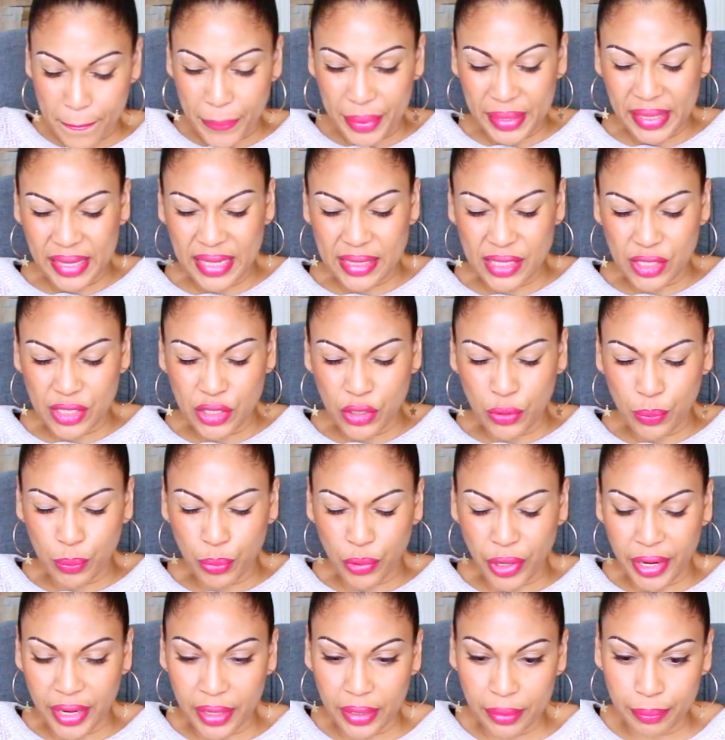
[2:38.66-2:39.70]
Please don't
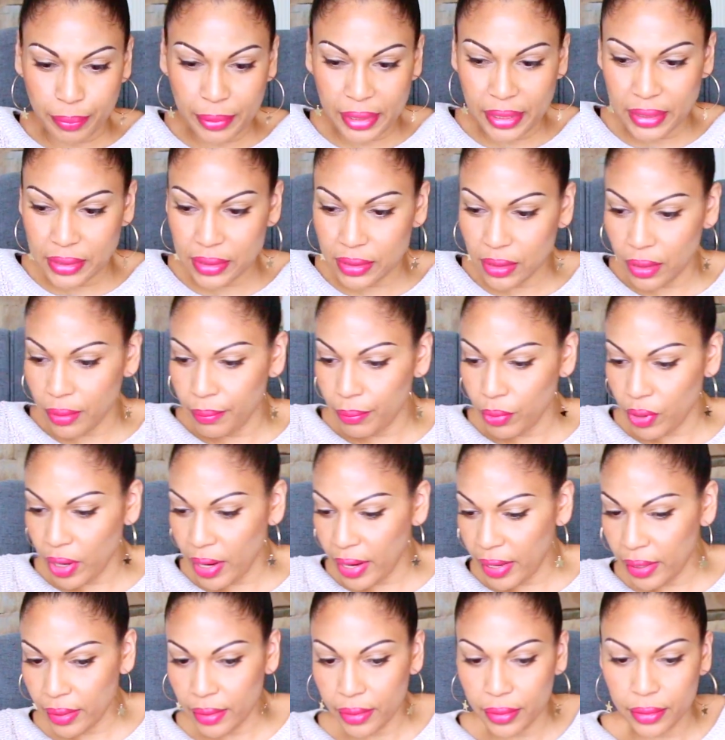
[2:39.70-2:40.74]
break. Please don't break.